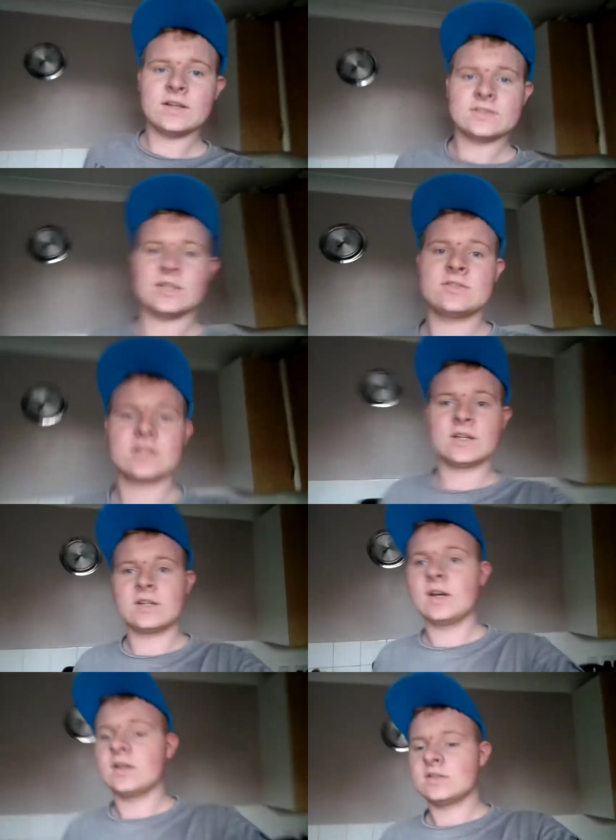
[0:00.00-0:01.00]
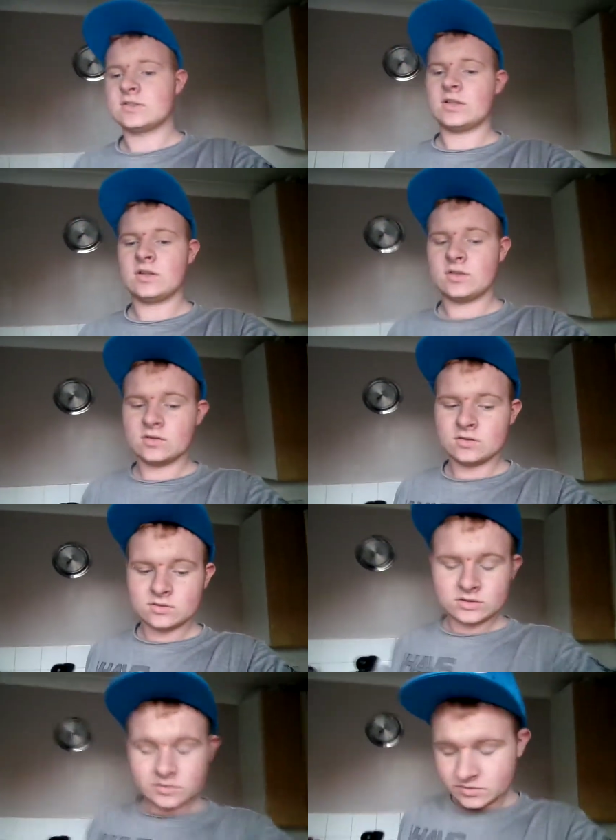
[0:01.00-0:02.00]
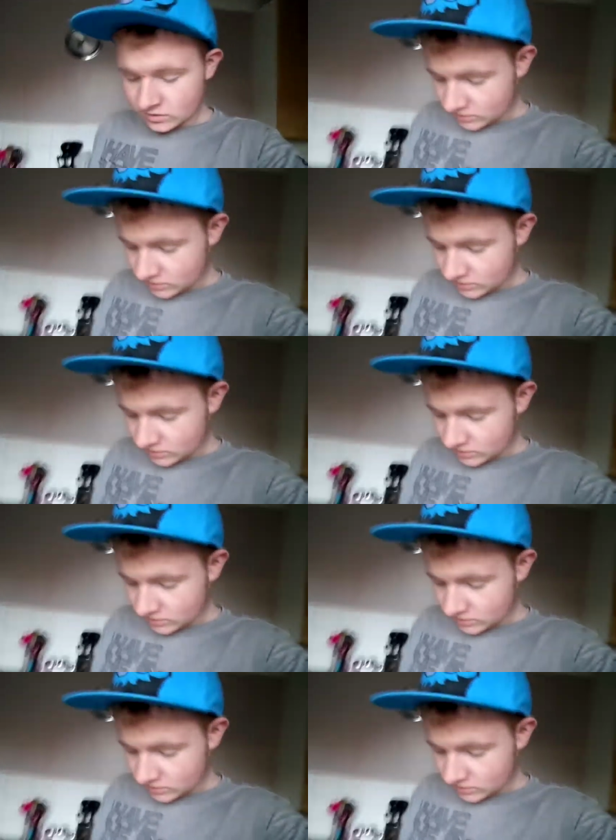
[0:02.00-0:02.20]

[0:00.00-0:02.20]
How's it going? So, since I